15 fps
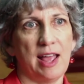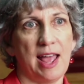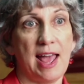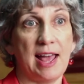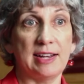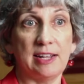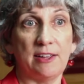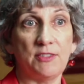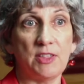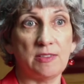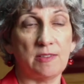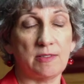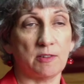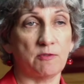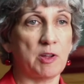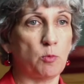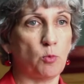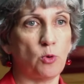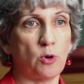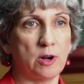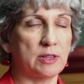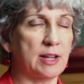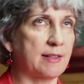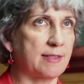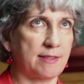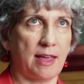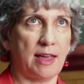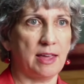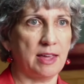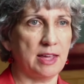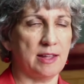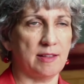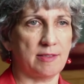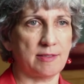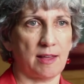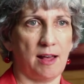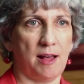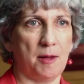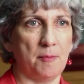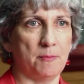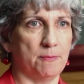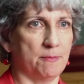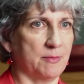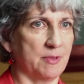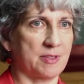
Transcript: And if this is a reward, let's say it's um,